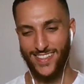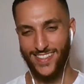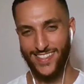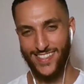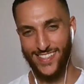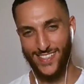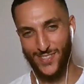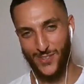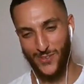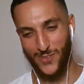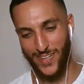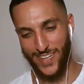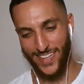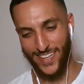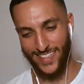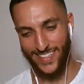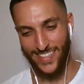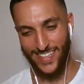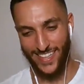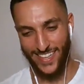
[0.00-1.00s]
this is
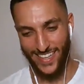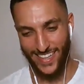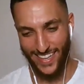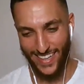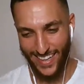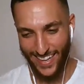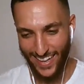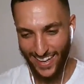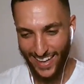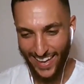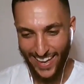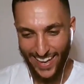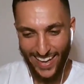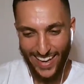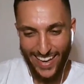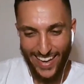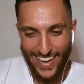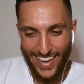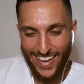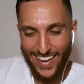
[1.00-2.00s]
correct.
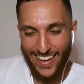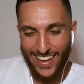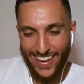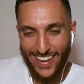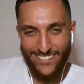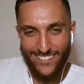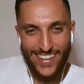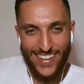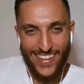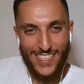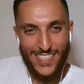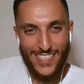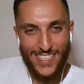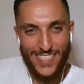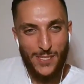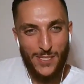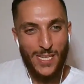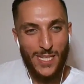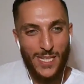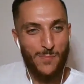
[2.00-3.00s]
Well,
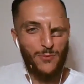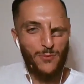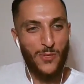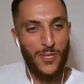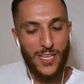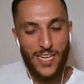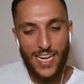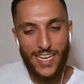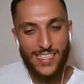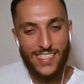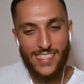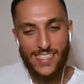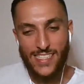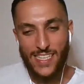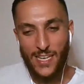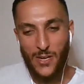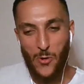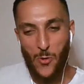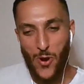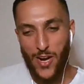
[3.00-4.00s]
let's move to the
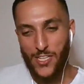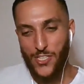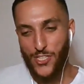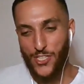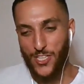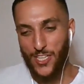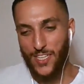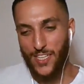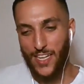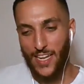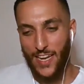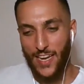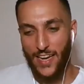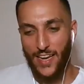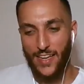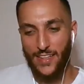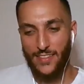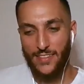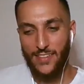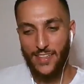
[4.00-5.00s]
next question.
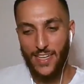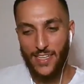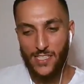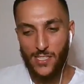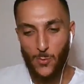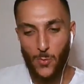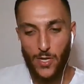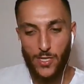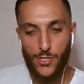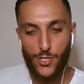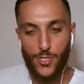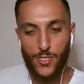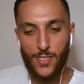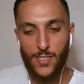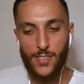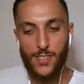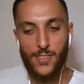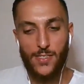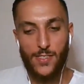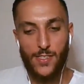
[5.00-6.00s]
And the next question
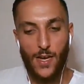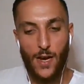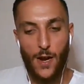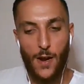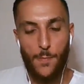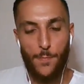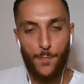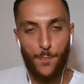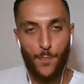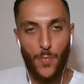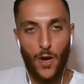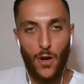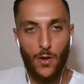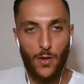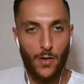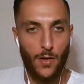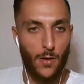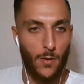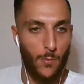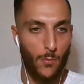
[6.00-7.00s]
is, are
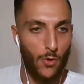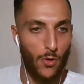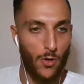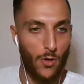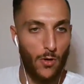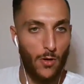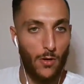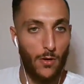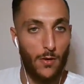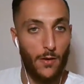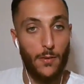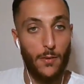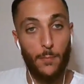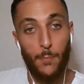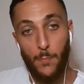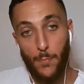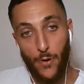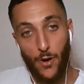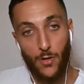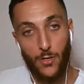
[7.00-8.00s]
there more
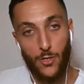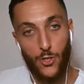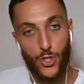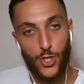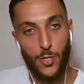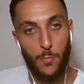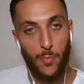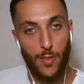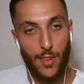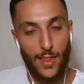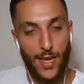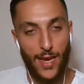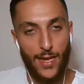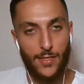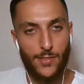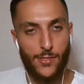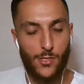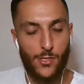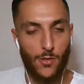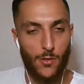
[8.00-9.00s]
partnership
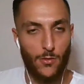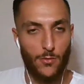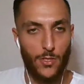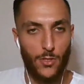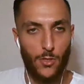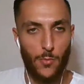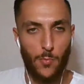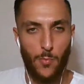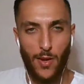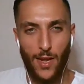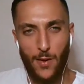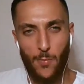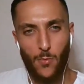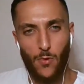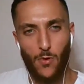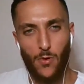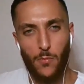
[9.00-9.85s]
plans? So did you plan more